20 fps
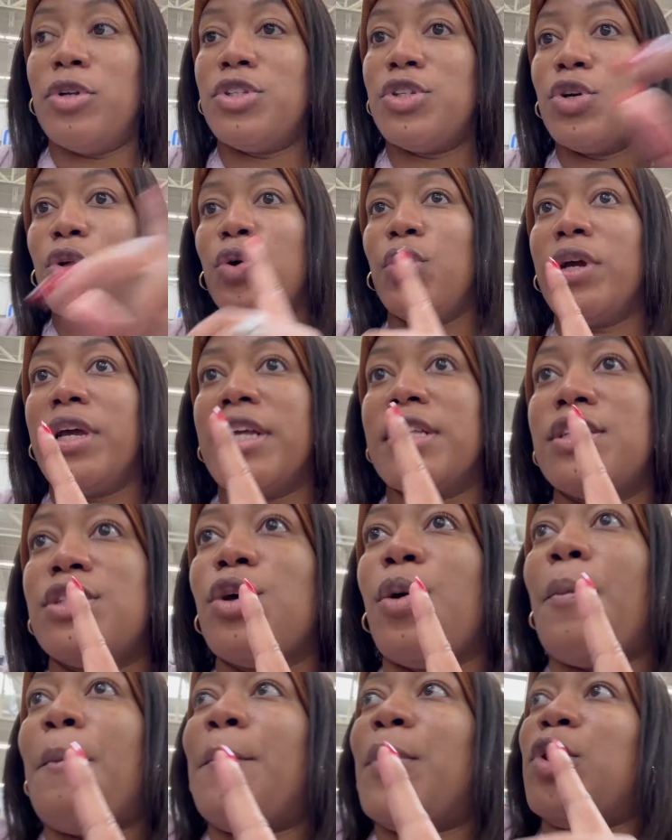to go get
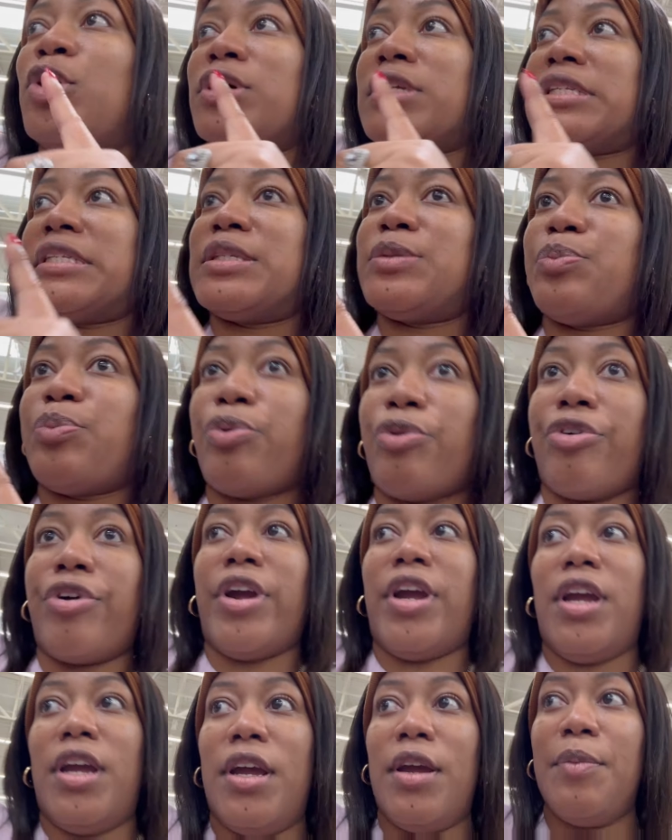some bug
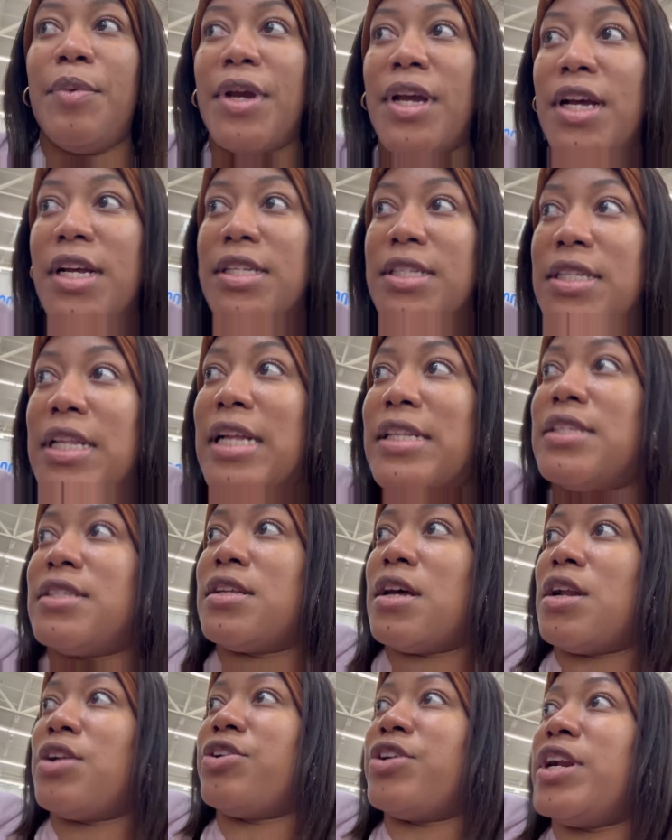spray because that's
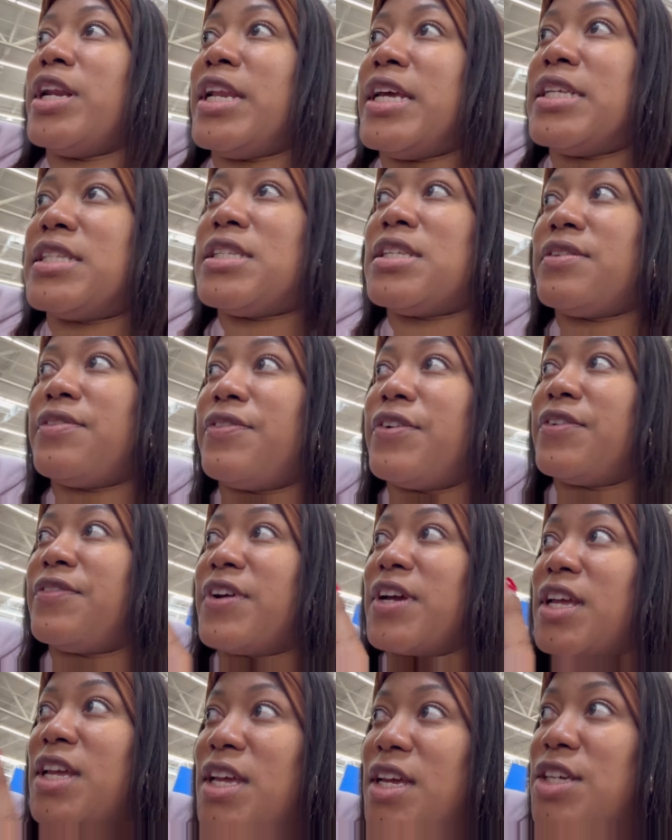on our list for
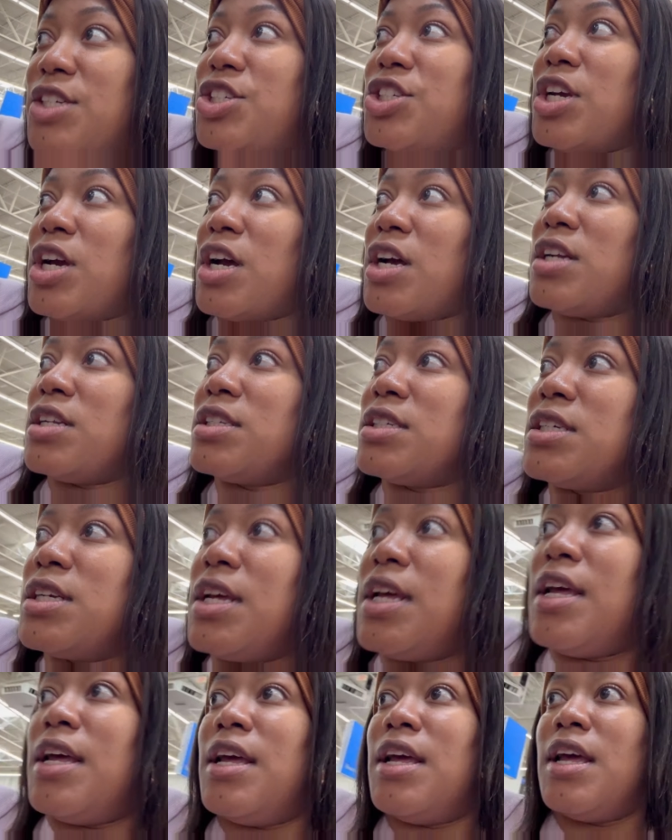vacation.
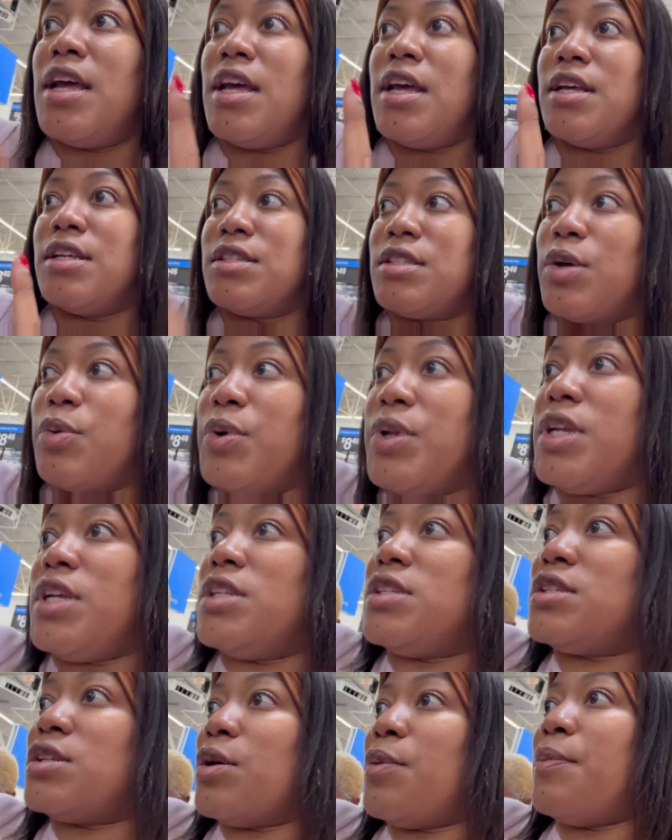So we
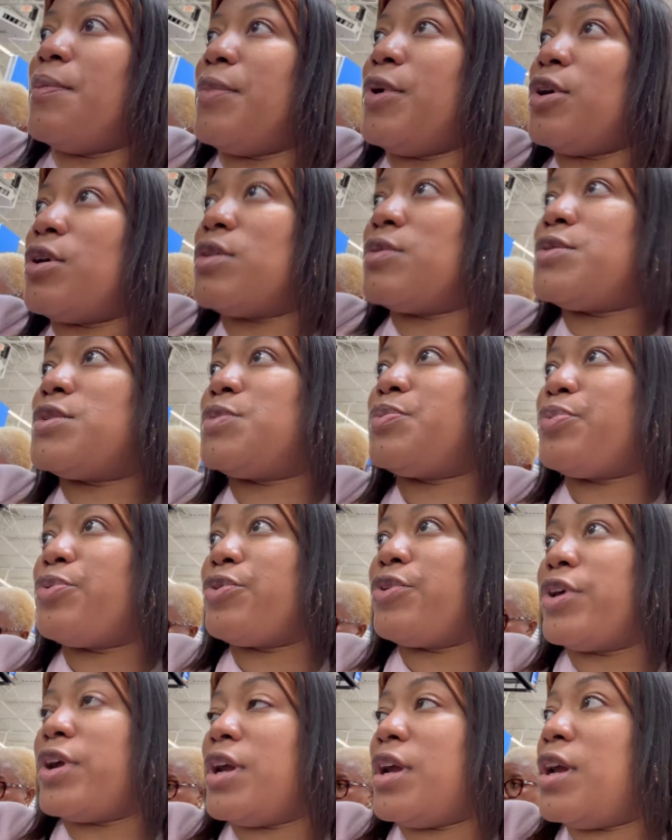need some bug
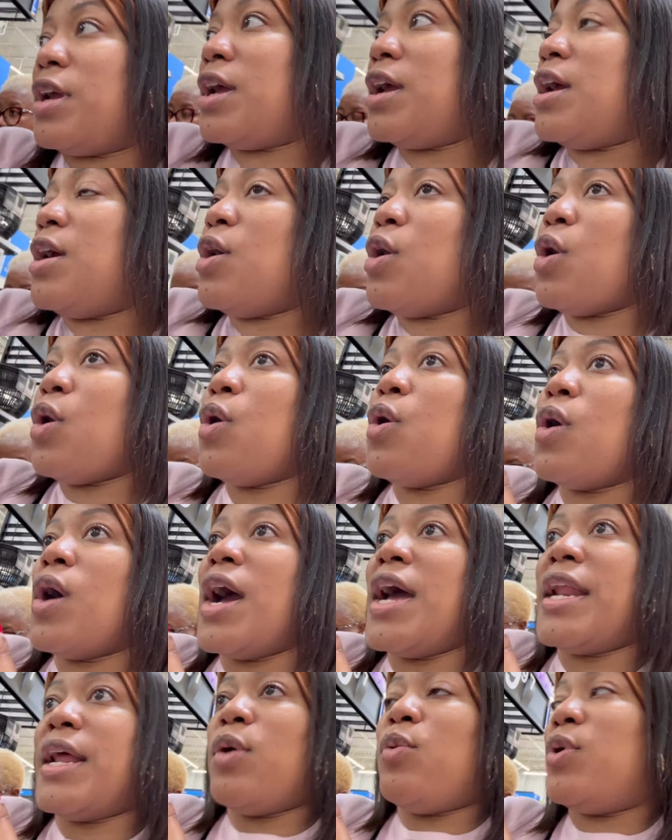spray. Oh,
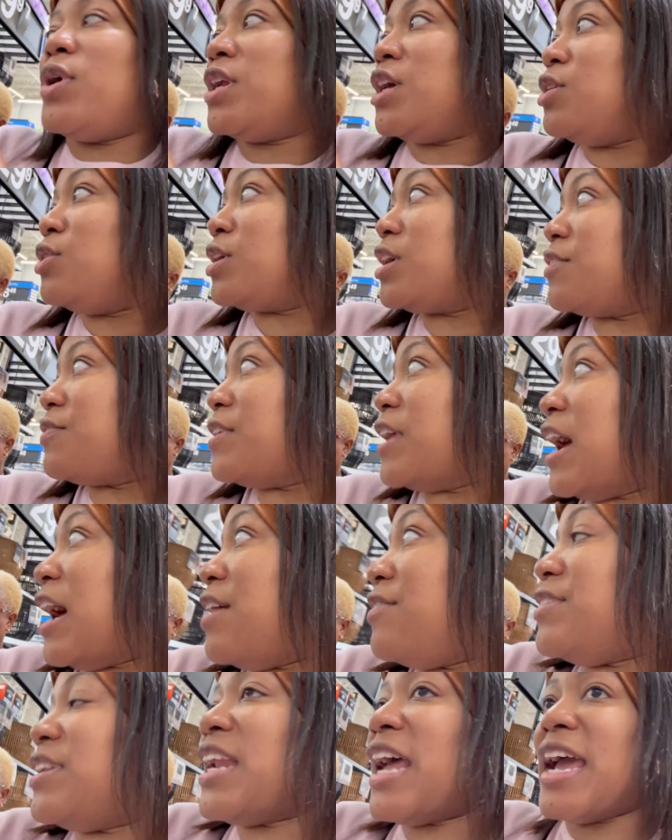and I want to look if they
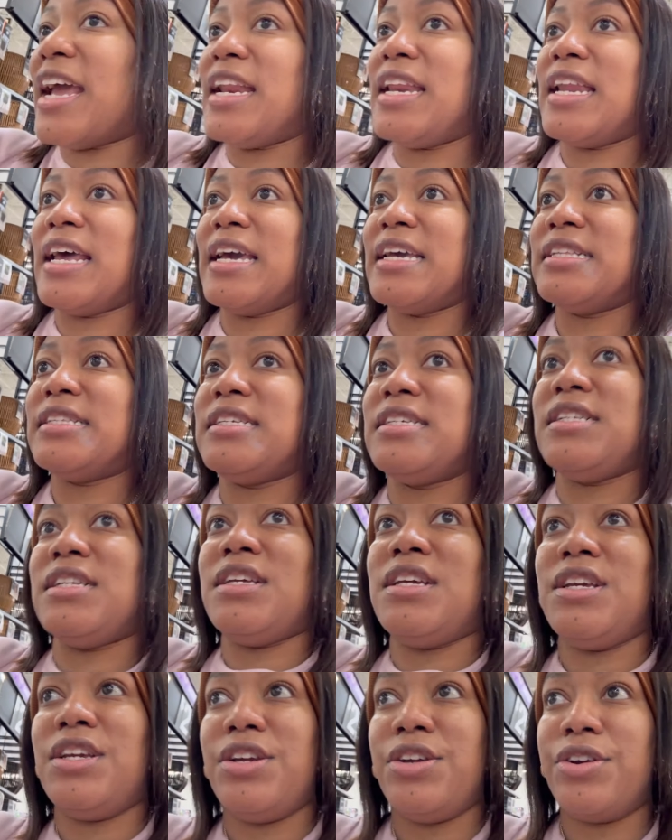have night lighting
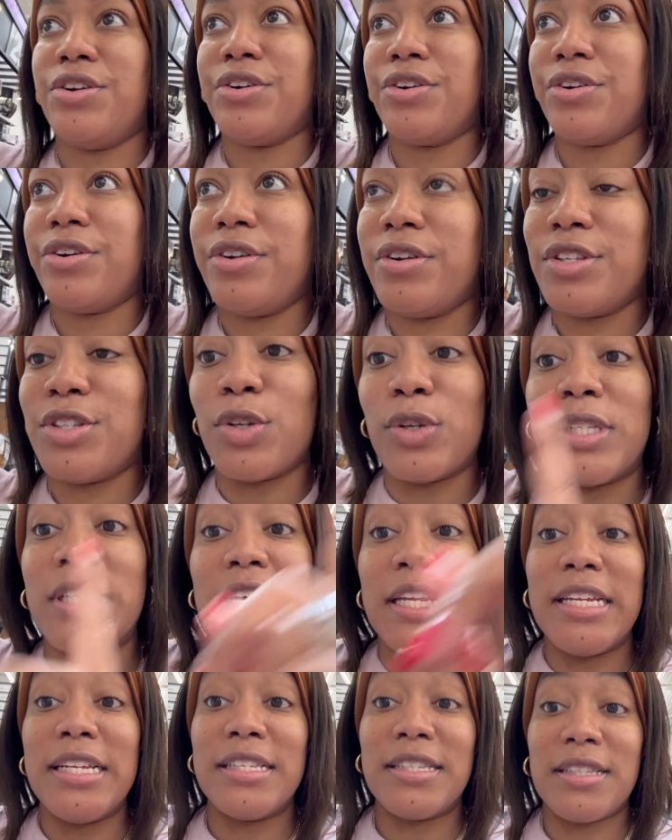here. So
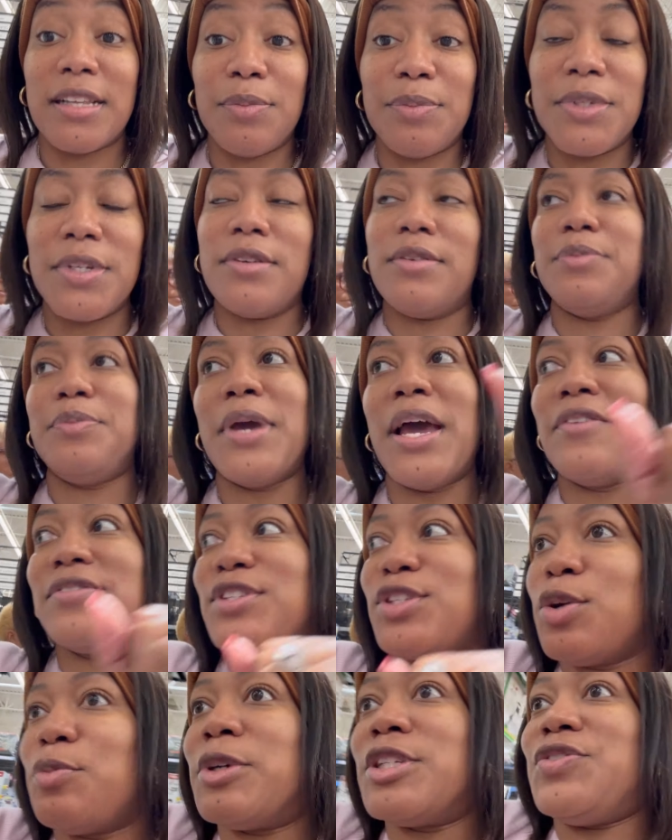Tenny slept. Me have
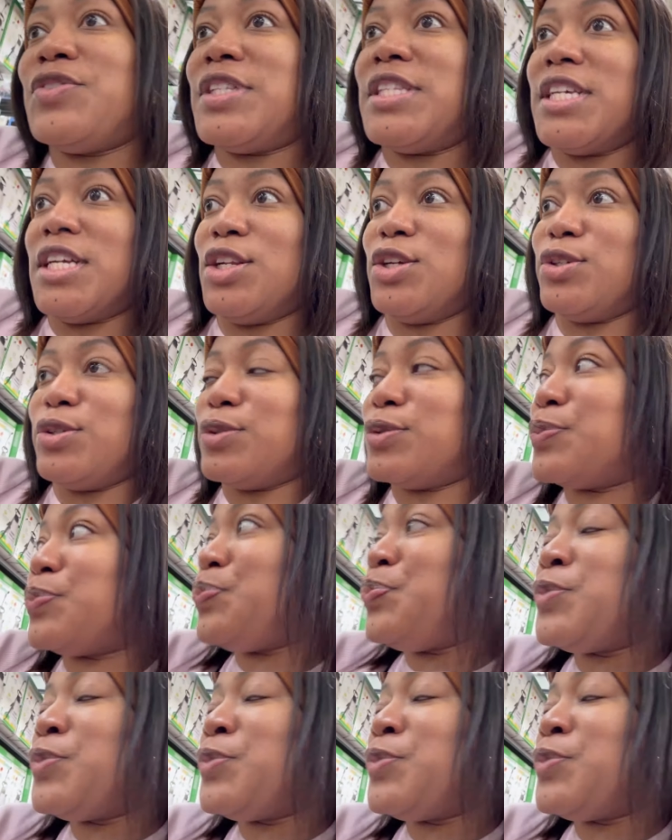so much to tell no.